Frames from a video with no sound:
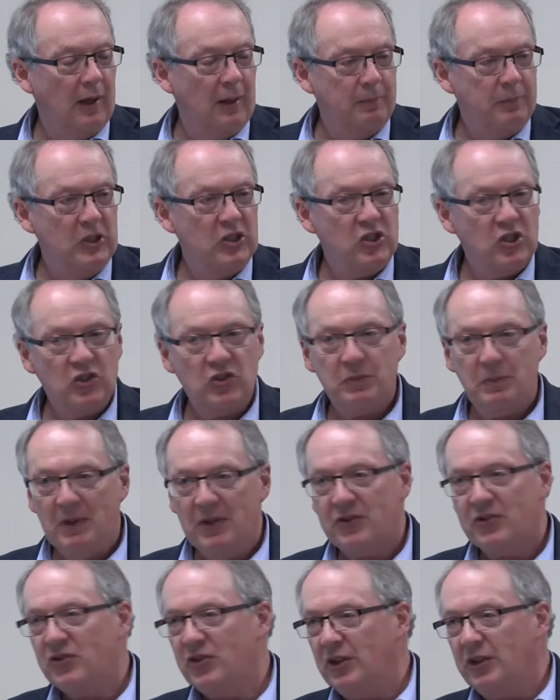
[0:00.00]
B.G.
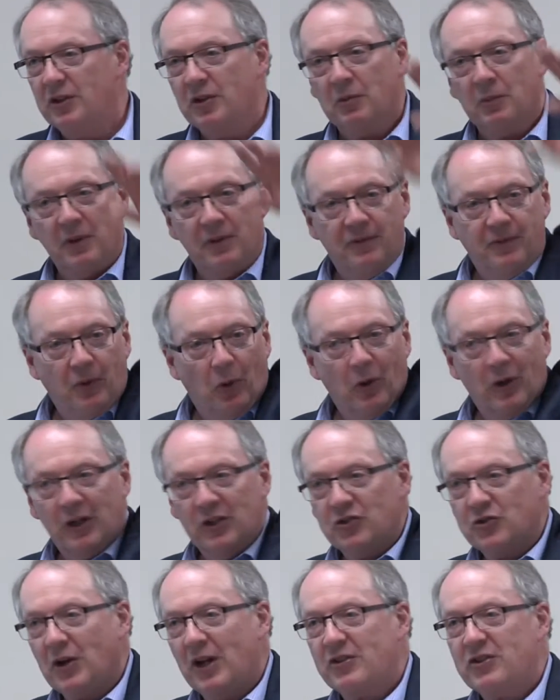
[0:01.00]
Smith Sr. with four
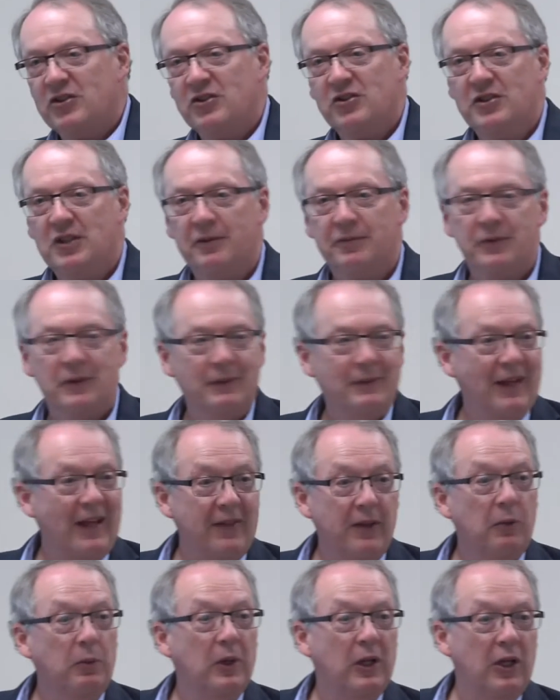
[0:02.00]
addresses different,
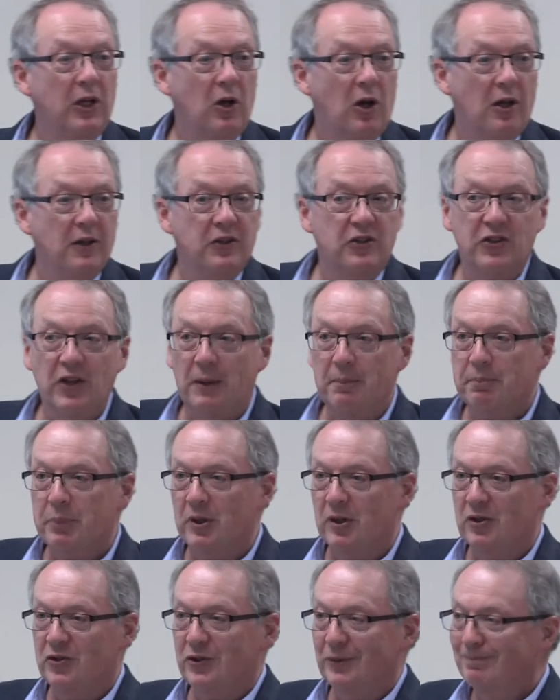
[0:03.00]
and they're really all the same
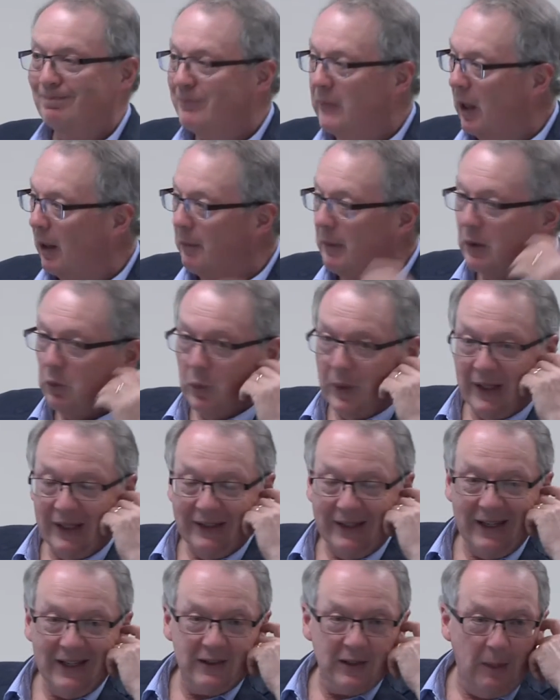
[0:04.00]
person. I mean, we
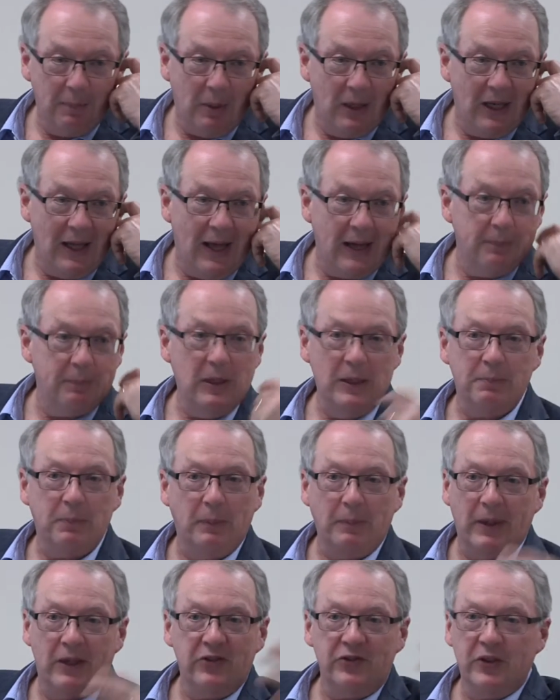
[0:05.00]
linked up a lot of people
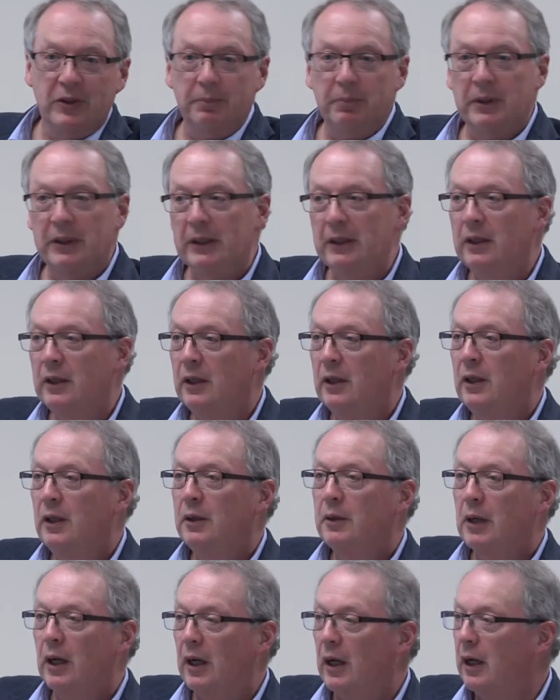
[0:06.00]
by simply
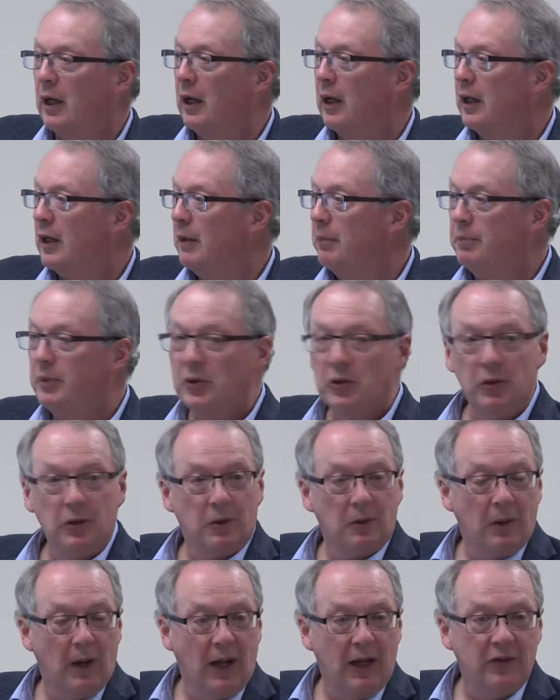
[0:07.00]

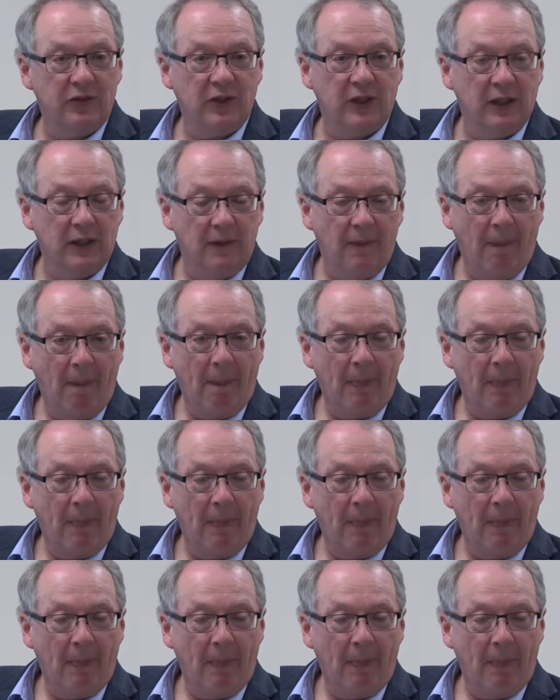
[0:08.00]
computerizing